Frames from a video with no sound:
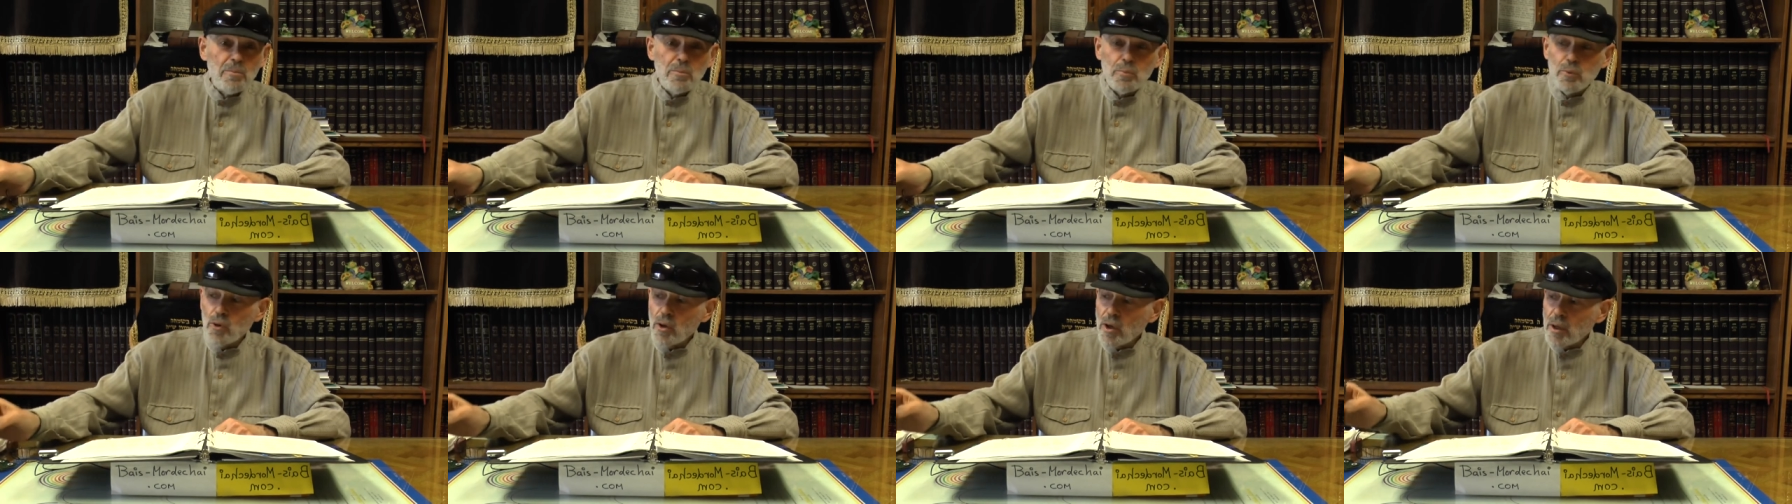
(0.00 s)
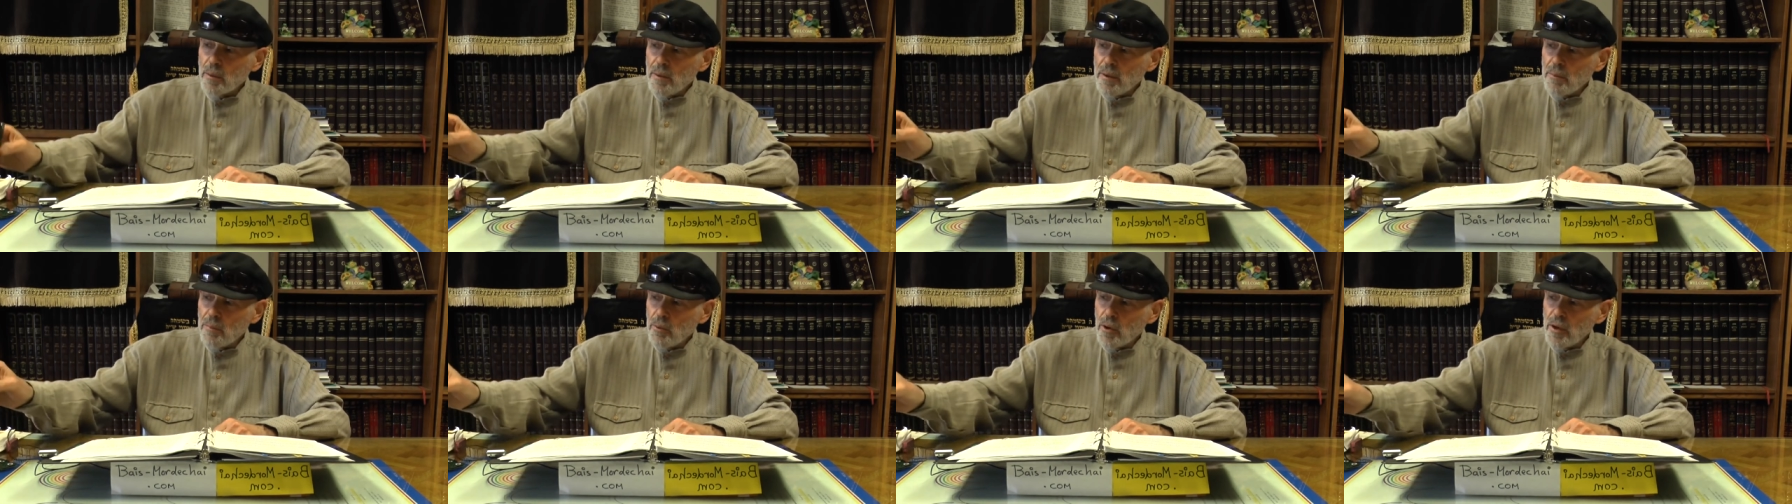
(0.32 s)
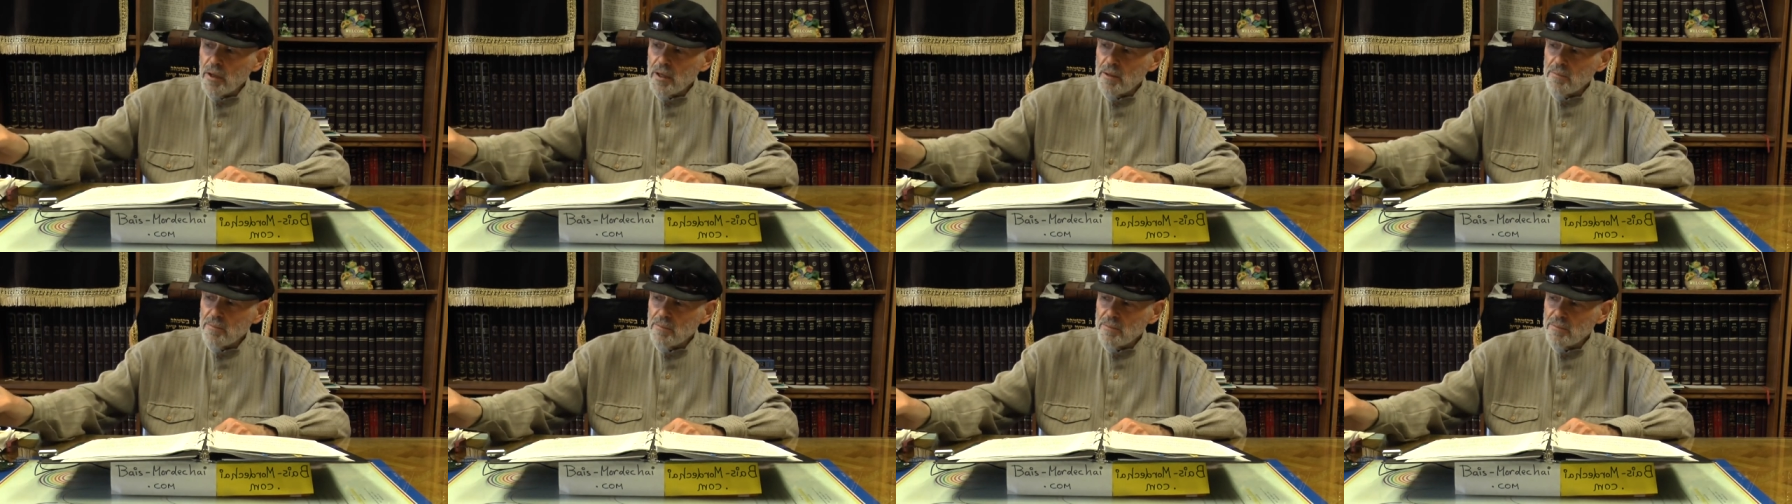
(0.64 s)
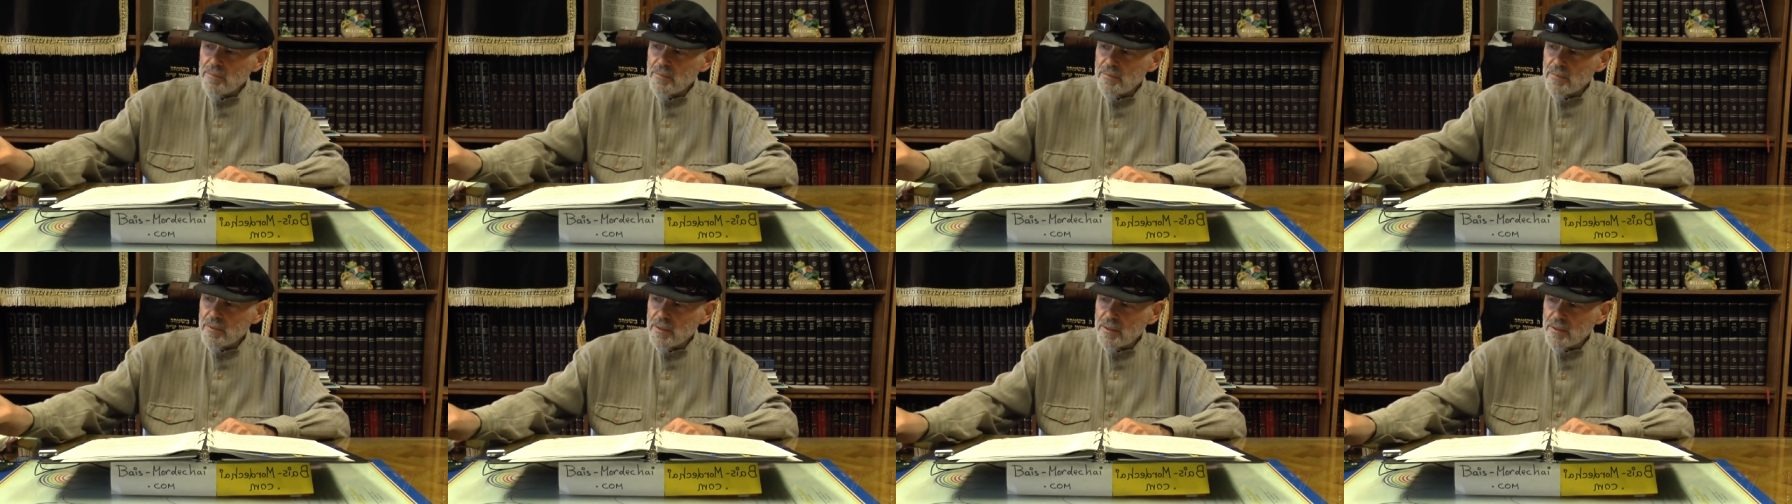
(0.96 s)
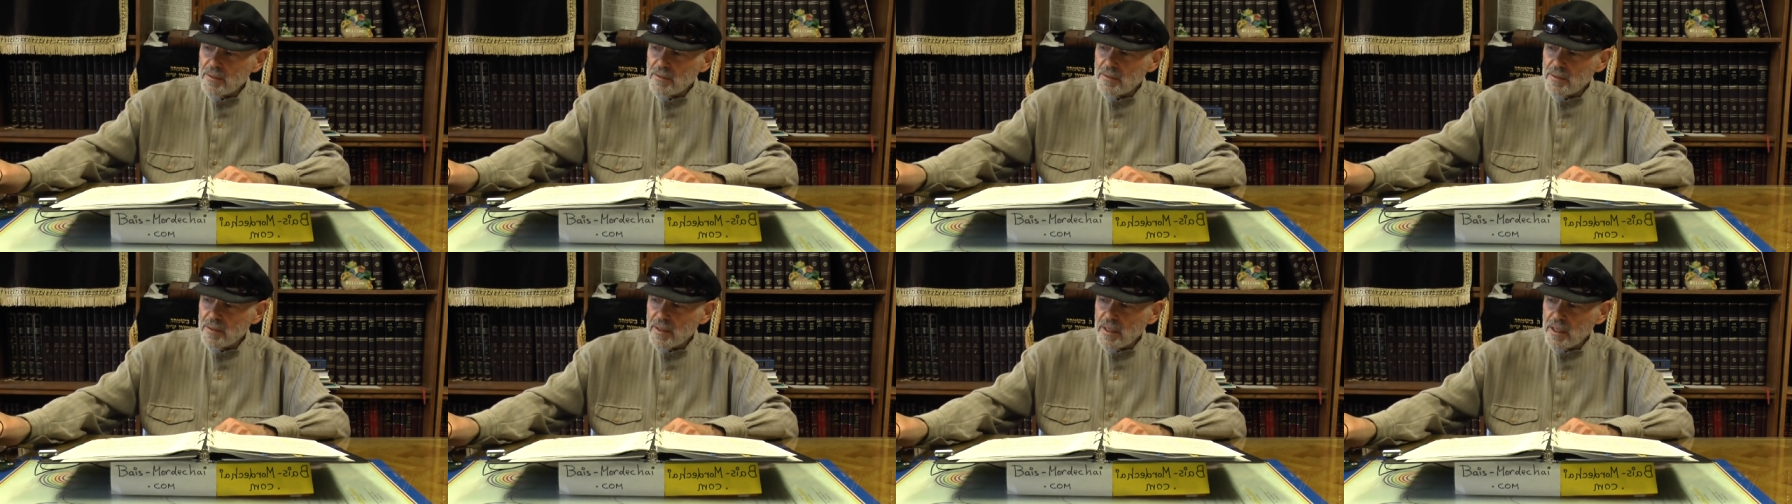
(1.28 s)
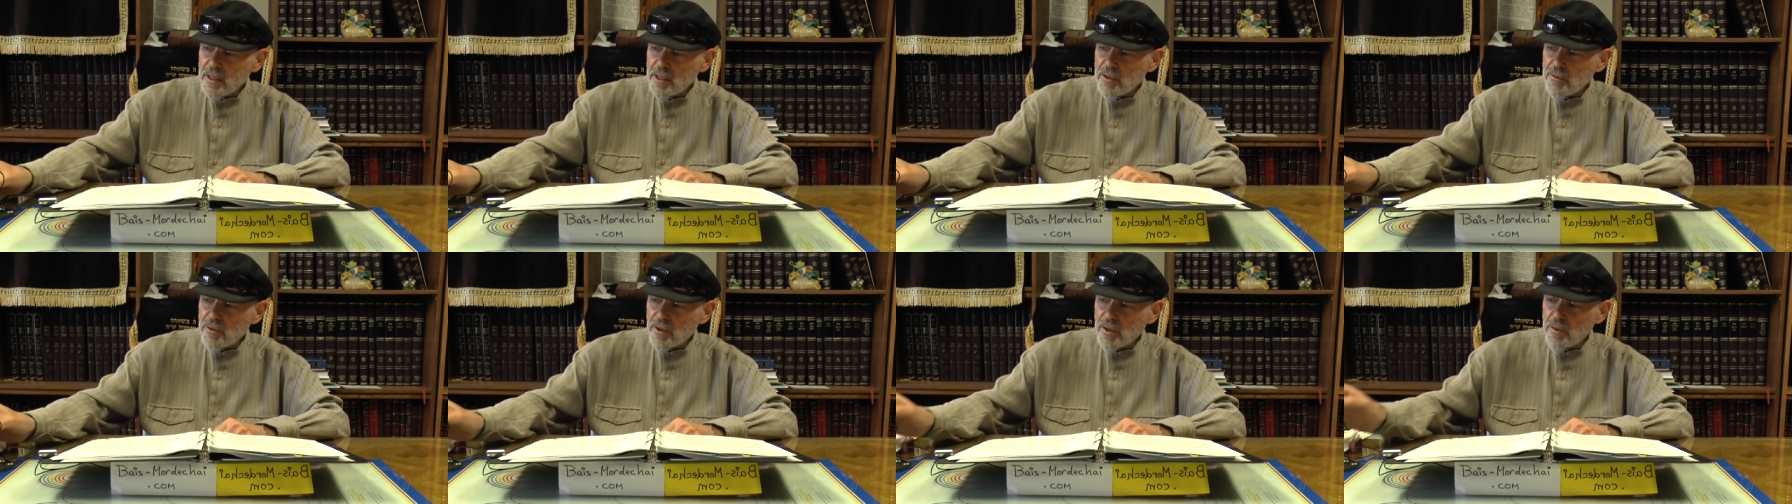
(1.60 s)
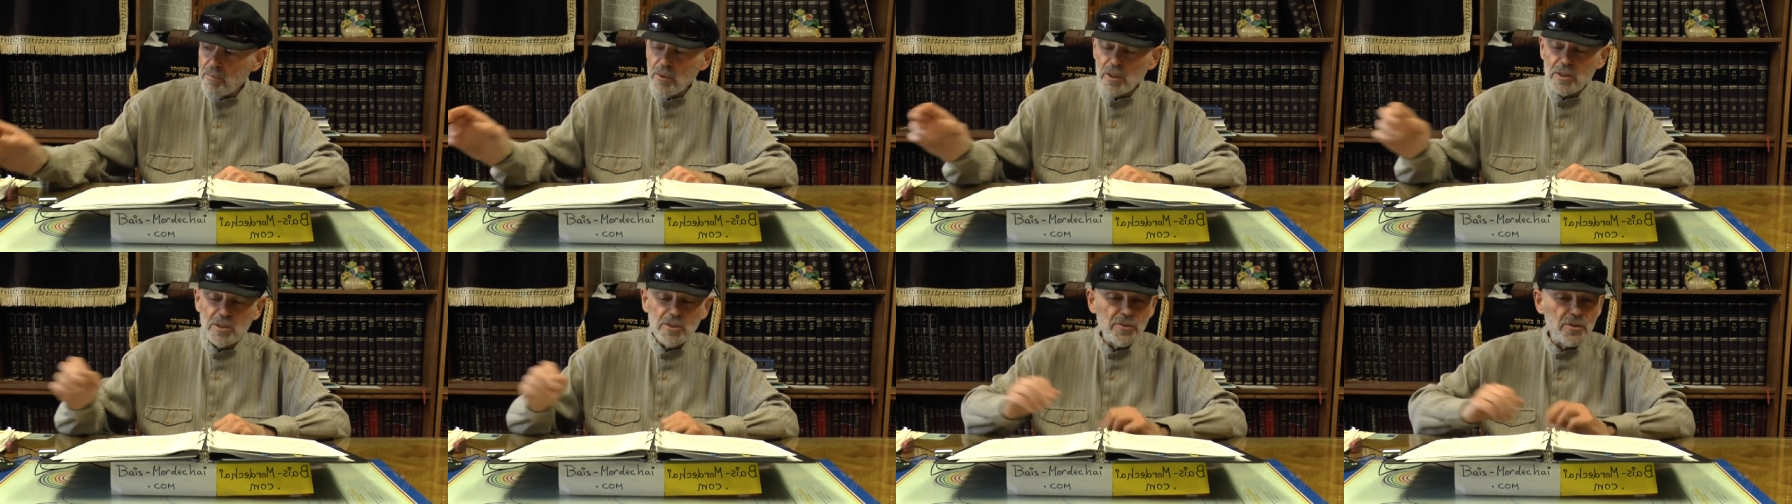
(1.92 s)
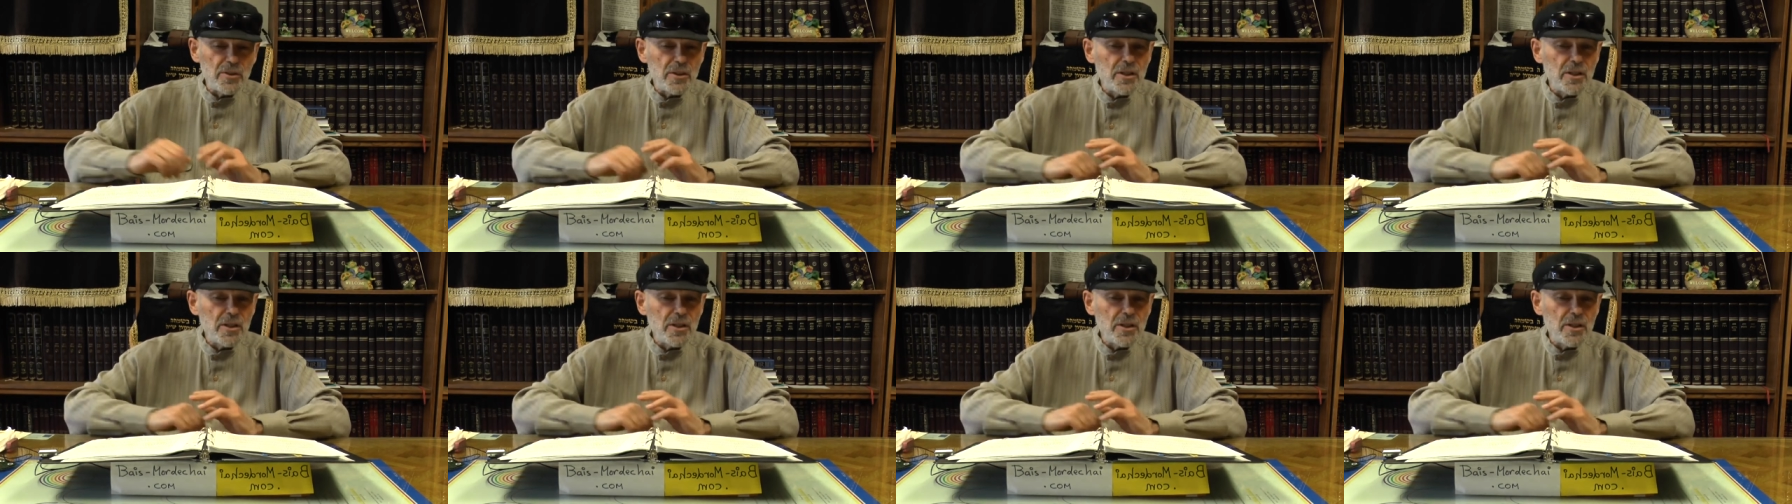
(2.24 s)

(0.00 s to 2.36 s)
Rucha Maboyim, thank you very much